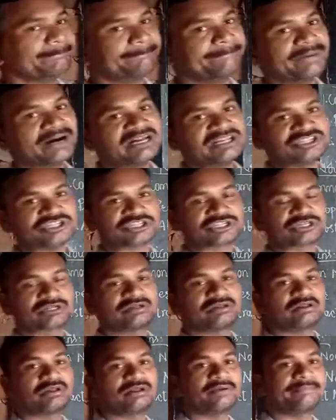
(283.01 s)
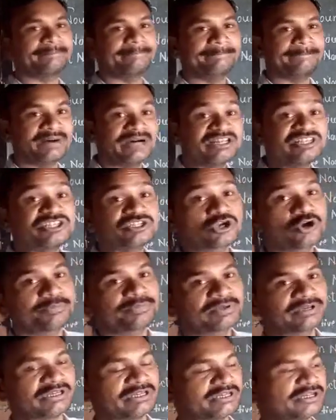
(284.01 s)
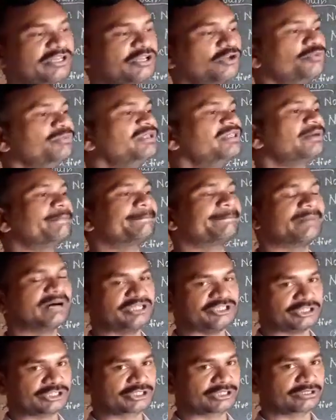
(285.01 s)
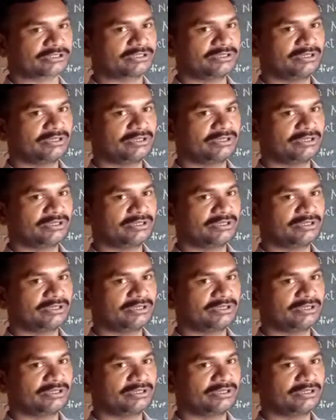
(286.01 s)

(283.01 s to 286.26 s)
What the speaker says: Bunch of key, give me the bunch.